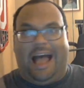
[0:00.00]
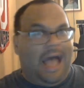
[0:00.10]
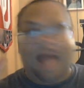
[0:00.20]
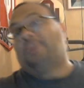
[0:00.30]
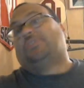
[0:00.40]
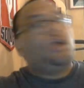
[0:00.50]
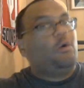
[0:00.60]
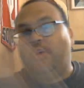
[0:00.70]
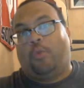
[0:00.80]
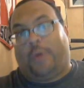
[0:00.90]
I'm going to say
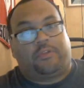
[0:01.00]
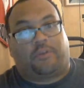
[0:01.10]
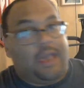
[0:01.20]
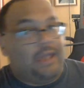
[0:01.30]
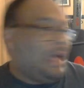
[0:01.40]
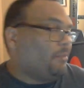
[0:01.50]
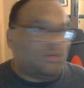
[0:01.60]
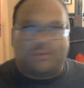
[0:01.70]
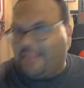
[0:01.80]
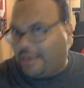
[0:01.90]
OU wins, okay? And I'm
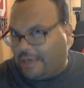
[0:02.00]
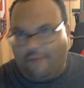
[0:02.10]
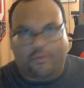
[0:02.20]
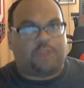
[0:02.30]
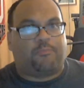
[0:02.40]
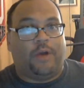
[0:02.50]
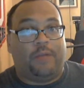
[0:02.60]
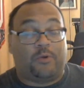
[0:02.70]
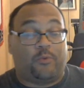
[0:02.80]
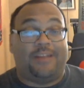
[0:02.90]
going to say to cover the
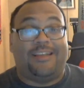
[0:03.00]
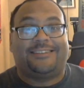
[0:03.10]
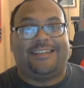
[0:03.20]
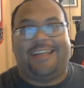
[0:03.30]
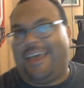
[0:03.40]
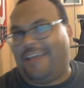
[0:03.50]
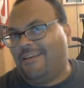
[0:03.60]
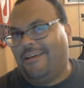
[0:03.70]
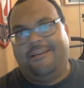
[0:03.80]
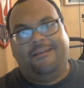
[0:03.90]
spread, which right now is at 8,
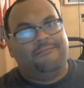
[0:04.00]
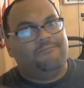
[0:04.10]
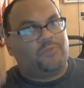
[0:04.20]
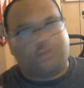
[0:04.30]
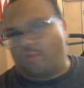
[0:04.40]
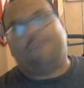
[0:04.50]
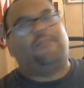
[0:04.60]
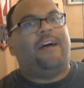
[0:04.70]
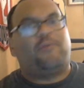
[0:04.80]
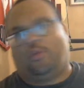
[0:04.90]

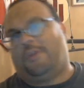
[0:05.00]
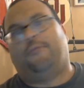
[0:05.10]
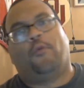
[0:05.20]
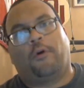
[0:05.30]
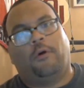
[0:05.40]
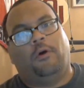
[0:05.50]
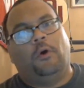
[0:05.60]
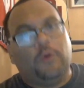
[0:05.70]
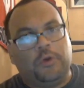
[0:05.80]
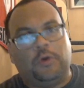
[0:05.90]
35-24,
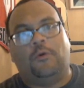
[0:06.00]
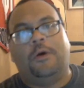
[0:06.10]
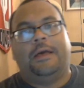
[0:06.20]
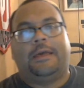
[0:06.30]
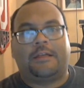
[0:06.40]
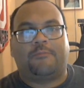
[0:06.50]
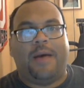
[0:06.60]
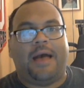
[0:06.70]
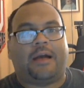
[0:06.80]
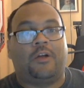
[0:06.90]
OU gets
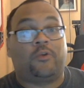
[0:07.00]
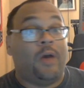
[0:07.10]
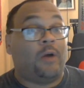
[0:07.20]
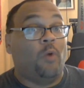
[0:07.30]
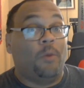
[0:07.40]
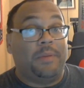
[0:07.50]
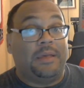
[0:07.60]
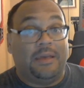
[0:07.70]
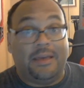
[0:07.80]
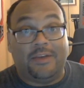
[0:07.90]
back on track. Won't
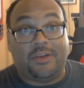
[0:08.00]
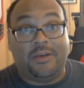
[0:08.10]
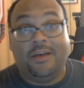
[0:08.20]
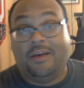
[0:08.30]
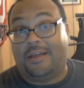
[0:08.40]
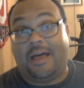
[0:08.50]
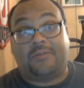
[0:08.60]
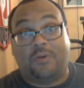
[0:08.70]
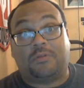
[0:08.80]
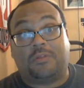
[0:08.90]
be easy. And I
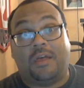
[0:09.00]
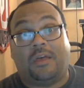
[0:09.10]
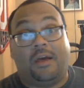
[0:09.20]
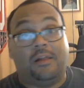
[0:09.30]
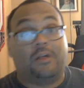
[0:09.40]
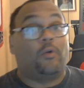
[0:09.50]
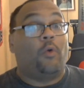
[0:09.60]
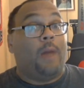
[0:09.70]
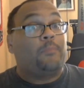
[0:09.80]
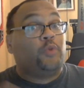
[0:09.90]
do think Ehlinger, who
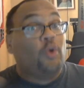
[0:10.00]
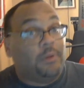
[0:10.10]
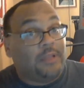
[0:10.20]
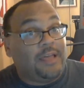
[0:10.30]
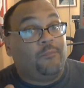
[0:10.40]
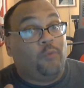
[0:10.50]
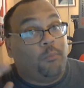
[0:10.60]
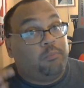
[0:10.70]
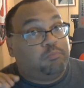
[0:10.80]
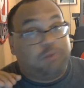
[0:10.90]
I do believe
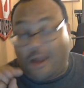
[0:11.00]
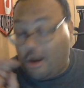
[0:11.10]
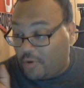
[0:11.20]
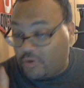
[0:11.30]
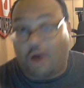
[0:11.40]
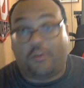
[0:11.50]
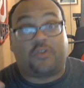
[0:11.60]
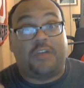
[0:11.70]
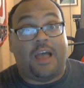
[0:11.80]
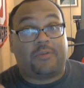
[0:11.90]
will play almost all the
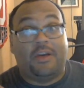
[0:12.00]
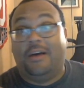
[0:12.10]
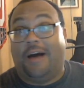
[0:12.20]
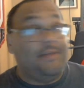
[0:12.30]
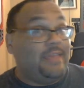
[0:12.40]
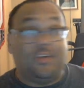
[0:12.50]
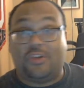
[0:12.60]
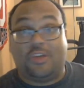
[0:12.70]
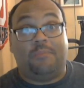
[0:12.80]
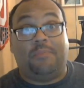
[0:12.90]
snaps, I think
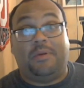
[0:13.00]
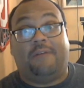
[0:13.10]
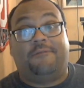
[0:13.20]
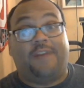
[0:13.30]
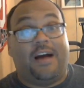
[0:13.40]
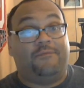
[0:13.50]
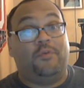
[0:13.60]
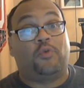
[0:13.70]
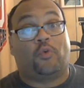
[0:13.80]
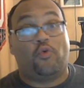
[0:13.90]
he's going to be a fine
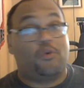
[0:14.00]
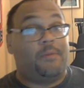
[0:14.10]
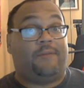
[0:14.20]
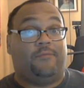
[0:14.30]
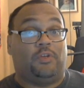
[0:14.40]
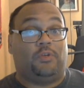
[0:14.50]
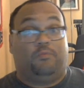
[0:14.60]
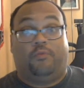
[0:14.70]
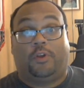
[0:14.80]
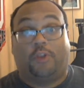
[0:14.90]
future quarterback
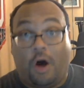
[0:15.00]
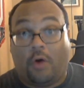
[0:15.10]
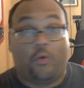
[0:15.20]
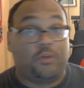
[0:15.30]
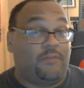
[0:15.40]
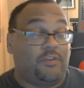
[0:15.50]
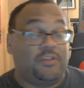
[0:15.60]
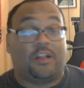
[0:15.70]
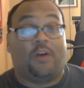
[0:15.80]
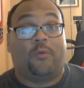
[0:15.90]
for the Longhorns if he's
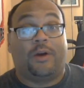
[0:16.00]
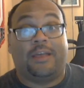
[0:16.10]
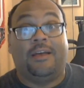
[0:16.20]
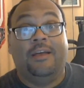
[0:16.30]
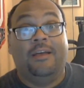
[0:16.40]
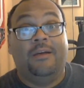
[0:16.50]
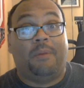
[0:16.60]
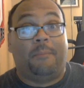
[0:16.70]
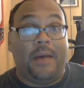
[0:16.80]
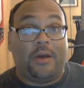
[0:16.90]
not already.
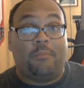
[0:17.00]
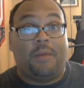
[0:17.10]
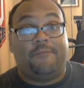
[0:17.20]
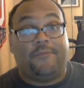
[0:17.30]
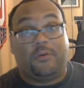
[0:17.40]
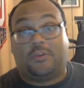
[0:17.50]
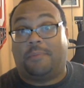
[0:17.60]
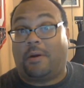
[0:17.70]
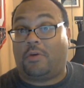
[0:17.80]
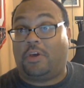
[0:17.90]
But Baker Mayfield's the
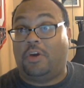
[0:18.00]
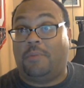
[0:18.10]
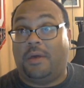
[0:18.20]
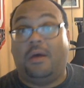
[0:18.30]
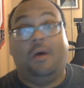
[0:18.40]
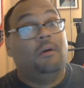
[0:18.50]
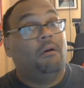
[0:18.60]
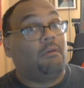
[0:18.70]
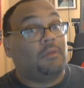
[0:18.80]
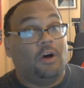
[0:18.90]
better QB.
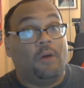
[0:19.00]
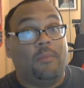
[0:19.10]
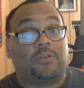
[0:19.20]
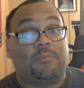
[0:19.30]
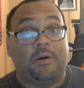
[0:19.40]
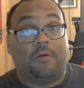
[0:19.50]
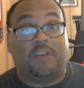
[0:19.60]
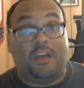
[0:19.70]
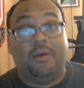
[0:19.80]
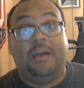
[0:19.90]
Oklahoma's the better
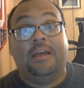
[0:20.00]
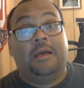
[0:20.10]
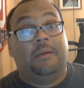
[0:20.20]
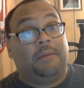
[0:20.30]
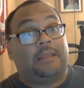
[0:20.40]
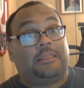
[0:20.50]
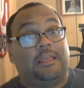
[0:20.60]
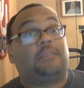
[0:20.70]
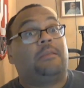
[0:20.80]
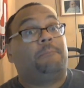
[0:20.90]
team. But I
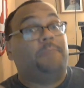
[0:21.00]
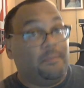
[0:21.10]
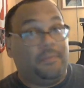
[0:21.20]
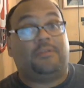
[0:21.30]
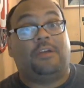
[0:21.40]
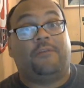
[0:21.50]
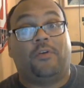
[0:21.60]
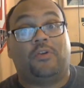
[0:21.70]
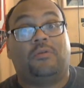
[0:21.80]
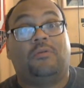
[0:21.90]
think the big, big
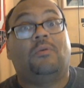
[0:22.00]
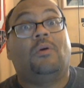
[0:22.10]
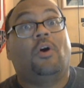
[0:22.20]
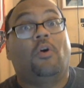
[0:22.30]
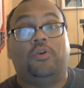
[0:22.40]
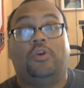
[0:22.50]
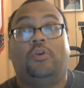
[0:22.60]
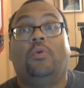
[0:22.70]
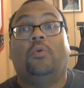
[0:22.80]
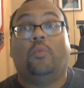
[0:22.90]
difference,
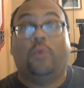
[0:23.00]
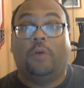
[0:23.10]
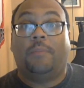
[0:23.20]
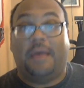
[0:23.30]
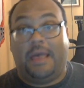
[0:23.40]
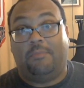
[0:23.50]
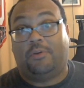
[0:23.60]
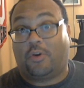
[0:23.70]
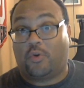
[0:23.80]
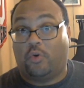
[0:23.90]
OU will be able
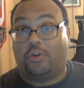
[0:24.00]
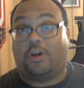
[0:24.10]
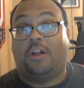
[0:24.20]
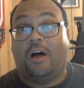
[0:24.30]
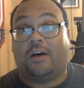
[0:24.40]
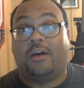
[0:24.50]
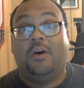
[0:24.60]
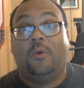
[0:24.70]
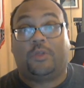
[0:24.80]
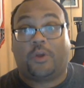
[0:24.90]
to control the clock
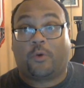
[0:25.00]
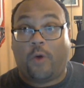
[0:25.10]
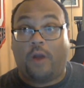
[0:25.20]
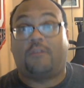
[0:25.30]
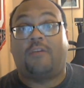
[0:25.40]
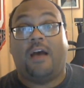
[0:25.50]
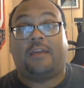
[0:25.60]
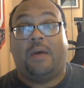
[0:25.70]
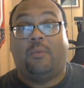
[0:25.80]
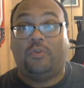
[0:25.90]
with a ground
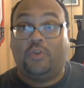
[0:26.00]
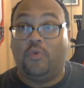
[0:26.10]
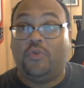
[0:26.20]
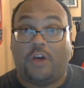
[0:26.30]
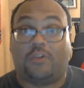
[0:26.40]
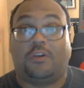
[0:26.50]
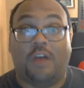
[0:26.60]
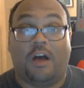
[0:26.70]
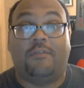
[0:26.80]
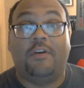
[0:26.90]
attack that will do just
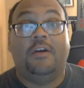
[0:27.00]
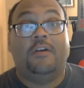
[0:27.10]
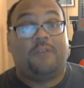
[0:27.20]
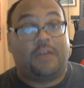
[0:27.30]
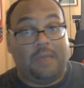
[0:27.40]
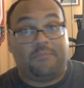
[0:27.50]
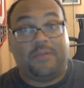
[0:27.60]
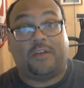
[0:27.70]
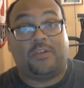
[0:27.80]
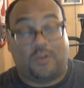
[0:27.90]
enough to keep
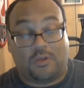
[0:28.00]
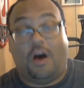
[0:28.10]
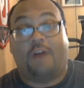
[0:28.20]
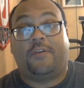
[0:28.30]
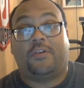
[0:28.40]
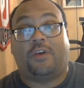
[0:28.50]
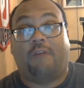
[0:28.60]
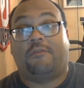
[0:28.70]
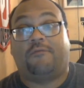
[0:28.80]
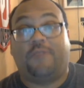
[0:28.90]
Texas's offense
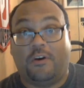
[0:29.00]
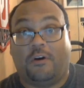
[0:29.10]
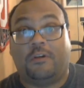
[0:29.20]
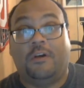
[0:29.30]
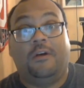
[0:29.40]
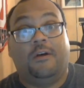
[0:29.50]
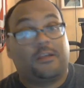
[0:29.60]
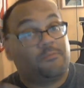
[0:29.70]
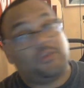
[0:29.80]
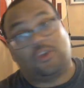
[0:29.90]
off the field
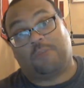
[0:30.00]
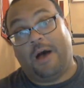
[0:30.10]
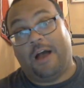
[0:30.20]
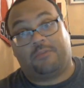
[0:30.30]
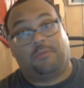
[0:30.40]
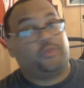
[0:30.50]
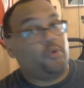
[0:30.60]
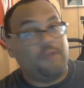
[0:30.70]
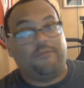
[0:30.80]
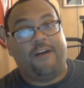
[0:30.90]
as much as possible.
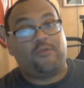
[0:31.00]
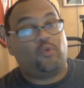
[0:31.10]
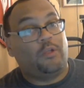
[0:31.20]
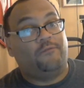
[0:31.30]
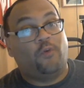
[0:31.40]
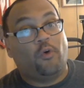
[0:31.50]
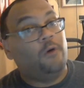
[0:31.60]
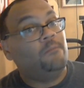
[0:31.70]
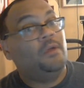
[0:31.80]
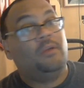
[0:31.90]

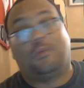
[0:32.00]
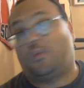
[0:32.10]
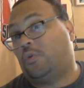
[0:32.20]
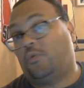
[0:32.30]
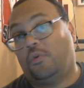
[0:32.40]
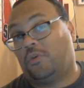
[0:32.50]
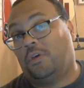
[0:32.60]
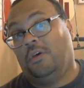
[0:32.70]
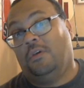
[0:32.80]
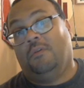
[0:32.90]
35-24, the
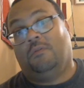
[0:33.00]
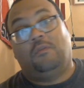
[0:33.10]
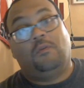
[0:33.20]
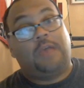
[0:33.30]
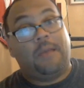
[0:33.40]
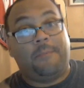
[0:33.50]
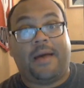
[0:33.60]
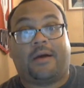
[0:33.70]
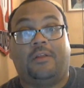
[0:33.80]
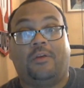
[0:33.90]
Sooners to get
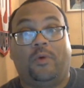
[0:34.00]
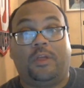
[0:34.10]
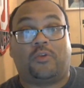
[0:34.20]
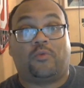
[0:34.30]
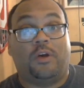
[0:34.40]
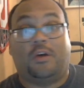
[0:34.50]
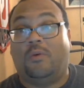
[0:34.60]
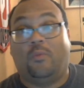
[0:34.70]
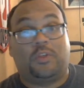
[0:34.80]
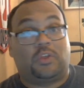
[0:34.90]
back on the winning streak
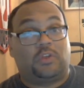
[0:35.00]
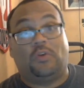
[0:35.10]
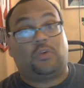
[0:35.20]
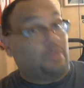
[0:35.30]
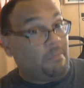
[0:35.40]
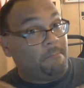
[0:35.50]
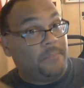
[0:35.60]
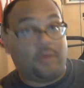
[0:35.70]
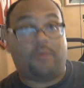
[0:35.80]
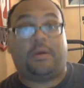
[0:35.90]
with still some
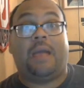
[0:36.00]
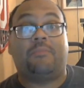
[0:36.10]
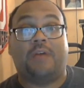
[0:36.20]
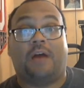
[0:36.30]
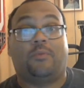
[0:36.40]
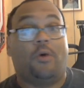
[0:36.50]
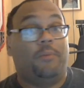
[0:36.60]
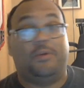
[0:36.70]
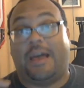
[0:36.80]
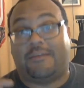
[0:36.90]
bigger games down the road,
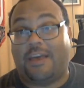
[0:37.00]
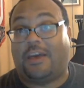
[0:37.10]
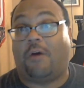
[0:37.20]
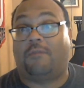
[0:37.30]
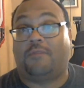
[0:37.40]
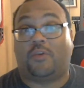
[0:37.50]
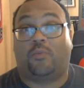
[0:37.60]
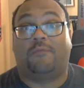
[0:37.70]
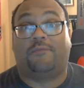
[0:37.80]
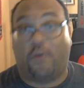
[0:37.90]
but you got to take care of this
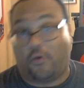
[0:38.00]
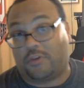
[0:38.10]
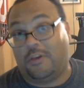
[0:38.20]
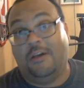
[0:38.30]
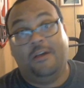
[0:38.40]
one first.